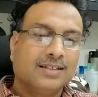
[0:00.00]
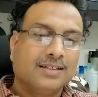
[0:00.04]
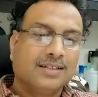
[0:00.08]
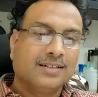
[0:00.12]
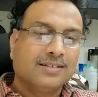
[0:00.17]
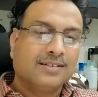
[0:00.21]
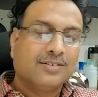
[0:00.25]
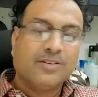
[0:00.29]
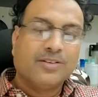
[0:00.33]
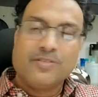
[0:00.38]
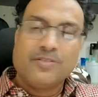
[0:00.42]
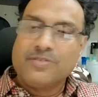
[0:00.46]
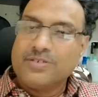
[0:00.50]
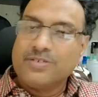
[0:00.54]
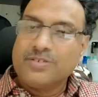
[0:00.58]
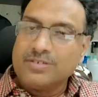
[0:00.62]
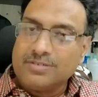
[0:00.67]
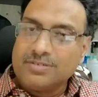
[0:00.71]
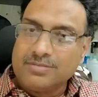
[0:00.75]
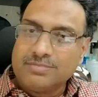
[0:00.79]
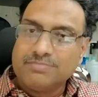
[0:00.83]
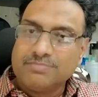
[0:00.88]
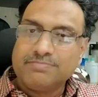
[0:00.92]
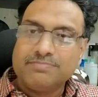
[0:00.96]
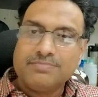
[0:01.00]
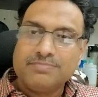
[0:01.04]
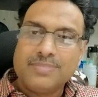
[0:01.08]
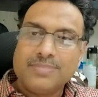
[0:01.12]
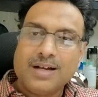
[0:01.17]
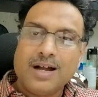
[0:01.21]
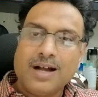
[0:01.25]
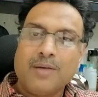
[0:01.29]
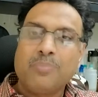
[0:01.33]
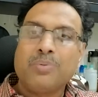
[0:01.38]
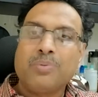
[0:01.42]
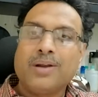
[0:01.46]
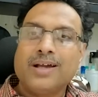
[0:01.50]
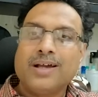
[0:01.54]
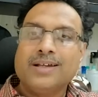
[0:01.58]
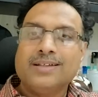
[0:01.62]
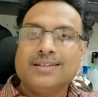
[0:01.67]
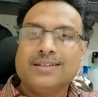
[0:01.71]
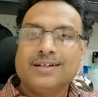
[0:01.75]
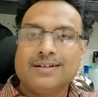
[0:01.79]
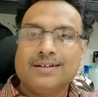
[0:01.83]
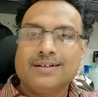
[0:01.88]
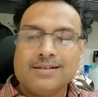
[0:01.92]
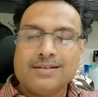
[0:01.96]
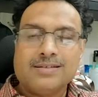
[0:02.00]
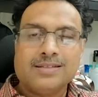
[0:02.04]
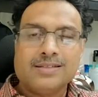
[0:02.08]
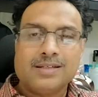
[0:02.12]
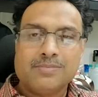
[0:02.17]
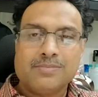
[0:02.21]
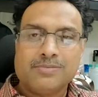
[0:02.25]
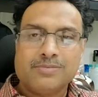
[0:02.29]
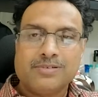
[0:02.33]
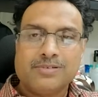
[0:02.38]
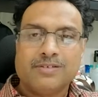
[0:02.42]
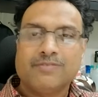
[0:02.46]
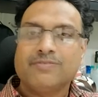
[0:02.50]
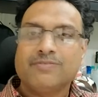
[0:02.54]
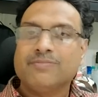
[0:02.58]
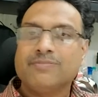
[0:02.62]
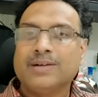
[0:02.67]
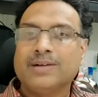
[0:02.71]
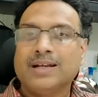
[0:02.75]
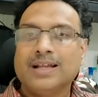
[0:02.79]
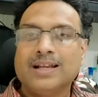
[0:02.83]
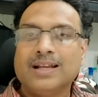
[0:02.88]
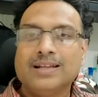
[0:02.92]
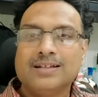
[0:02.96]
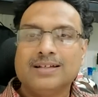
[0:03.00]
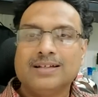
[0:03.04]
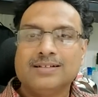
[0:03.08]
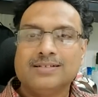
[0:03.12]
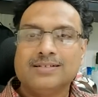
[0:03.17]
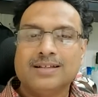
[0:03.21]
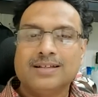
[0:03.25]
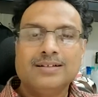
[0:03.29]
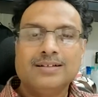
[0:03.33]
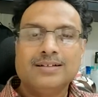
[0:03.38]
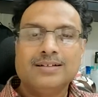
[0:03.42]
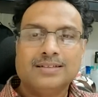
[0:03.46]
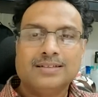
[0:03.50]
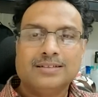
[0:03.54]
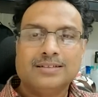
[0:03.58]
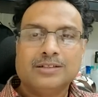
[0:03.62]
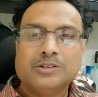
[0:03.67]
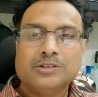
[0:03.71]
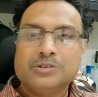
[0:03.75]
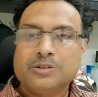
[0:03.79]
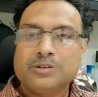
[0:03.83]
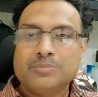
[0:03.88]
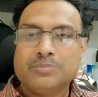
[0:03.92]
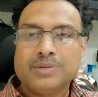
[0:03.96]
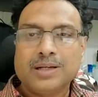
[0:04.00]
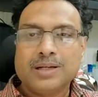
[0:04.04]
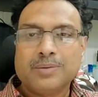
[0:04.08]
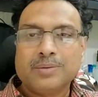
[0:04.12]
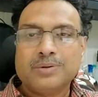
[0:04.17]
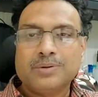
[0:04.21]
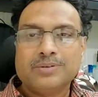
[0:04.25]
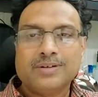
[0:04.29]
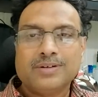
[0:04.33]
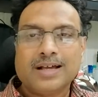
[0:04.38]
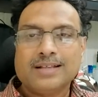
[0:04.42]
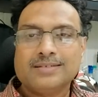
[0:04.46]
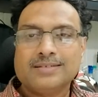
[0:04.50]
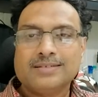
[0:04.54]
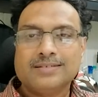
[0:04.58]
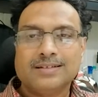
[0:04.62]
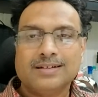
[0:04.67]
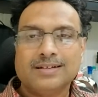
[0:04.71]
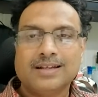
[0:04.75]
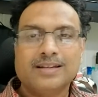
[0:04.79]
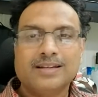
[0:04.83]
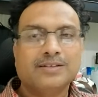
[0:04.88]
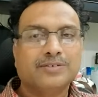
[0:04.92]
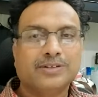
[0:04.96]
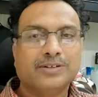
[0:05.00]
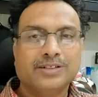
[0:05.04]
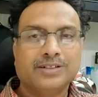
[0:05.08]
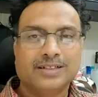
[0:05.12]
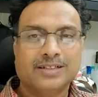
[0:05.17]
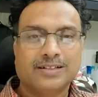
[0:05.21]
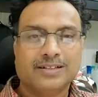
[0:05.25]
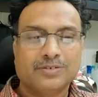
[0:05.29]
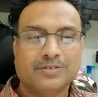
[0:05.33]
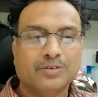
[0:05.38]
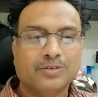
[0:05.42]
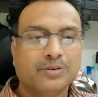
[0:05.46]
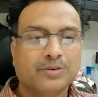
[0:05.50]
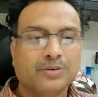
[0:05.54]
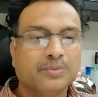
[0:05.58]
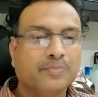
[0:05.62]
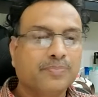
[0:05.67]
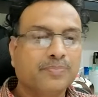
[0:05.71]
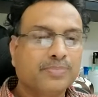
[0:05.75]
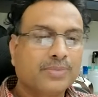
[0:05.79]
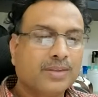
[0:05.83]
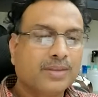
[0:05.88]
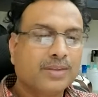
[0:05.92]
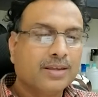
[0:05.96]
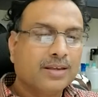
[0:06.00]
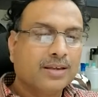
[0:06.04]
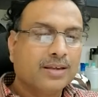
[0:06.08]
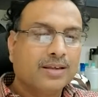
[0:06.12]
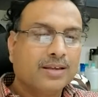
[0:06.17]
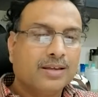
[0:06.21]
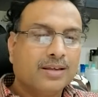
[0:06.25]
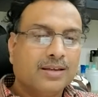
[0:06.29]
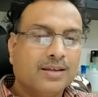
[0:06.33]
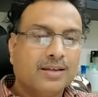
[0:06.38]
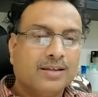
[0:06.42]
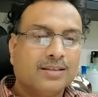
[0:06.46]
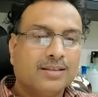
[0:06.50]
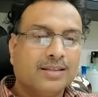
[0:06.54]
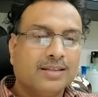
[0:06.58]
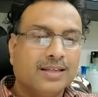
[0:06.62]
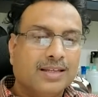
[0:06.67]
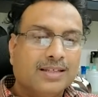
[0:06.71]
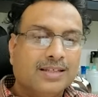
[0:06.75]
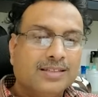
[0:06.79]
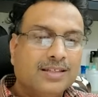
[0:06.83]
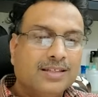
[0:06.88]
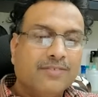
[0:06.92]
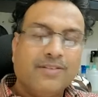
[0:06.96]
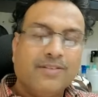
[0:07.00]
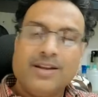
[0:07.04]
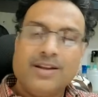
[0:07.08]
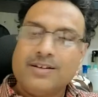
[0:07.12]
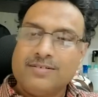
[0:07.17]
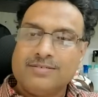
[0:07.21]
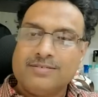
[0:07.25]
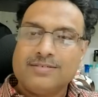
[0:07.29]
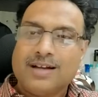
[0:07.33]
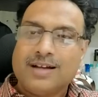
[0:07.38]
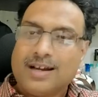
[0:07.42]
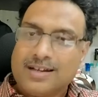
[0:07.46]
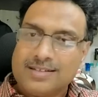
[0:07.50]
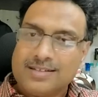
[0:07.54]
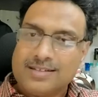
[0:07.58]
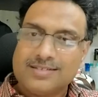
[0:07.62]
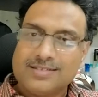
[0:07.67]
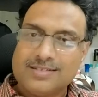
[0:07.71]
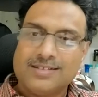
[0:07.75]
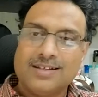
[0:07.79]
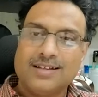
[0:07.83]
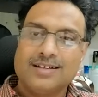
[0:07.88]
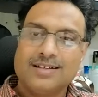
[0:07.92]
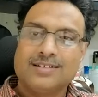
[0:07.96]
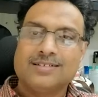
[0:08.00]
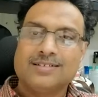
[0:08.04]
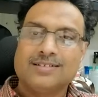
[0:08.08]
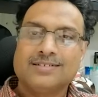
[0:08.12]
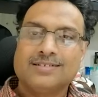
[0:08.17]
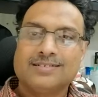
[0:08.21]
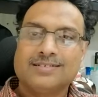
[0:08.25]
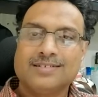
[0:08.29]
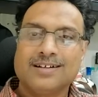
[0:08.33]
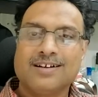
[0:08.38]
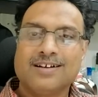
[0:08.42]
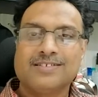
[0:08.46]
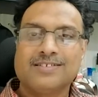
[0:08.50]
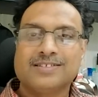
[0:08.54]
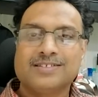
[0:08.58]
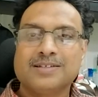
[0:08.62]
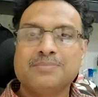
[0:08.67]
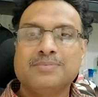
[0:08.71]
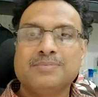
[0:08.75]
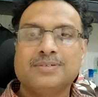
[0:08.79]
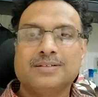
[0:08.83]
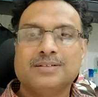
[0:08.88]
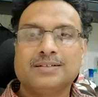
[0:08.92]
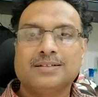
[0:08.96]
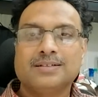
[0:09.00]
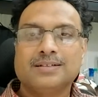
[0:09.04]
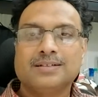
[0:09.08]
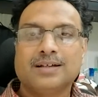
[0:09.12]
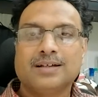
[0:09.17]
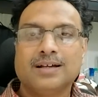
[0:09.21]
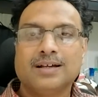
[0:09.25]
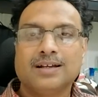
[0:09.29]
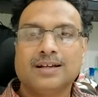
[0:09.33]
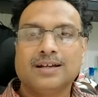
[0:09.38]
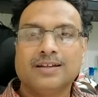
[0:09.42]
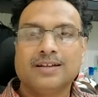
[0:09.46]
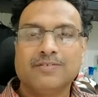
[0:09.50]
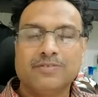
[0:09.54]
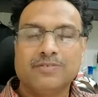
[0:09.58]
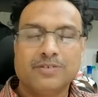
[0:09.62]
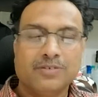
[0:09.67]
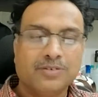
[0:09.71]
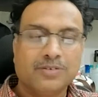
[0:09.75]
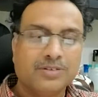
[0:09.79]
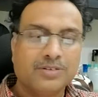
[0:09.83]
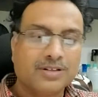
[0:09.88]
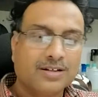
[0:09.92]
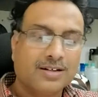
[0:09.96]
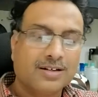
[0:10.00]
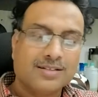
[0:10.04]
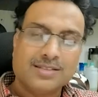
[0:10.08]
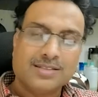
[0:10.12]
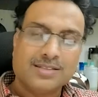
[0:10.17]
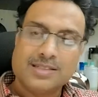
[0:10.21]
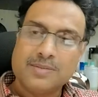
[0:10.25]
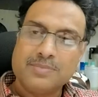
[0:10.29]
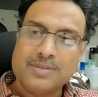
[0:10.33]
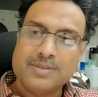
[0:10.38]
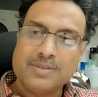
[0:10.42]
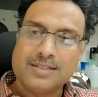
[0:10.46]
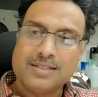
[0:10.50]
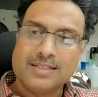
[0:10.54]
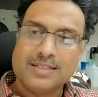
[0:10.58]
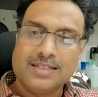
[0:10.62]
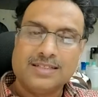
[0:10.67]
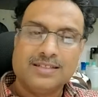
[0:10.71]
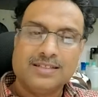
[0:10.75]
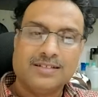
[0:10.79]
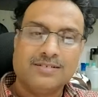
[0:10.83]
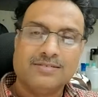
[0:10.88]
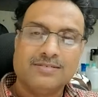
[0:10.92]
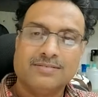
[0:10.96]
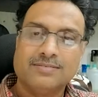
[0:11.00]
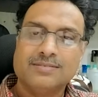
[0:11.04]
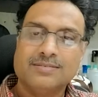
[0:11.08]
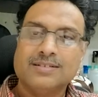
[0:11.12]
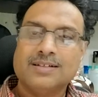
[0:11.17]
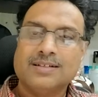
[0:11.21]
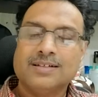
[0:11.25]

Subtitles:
So if you apply the concepts of Mendelian genetics, you should be able to answer any question. So the easy way to understand the concept, and if you know the concept, it's easy to